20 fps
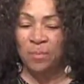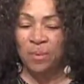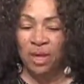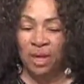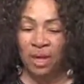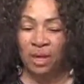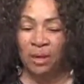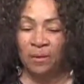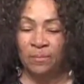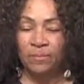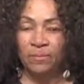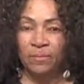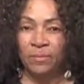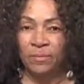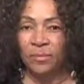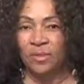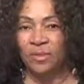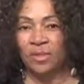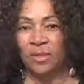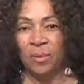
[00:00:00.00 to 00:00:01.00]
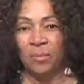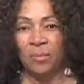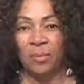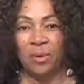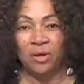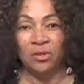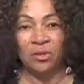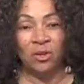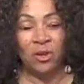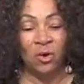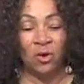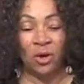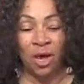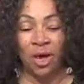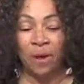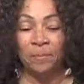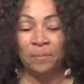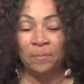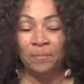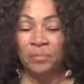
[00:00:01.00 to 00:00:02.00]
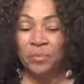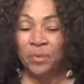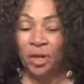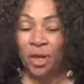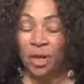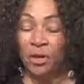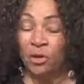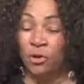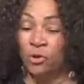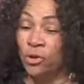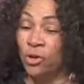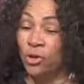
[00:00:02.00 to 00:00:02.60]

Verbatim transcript: being, see, I'm about to go there. Yeah.